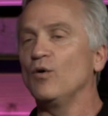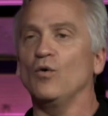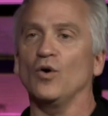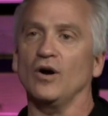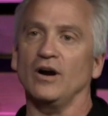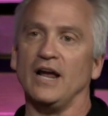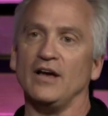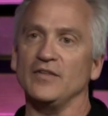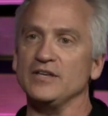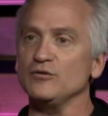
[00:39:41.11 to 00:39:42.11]
or
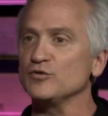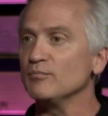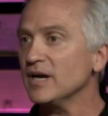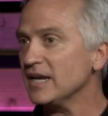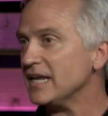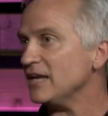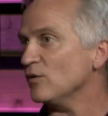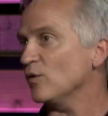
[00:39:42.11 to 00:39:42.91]
how they use money,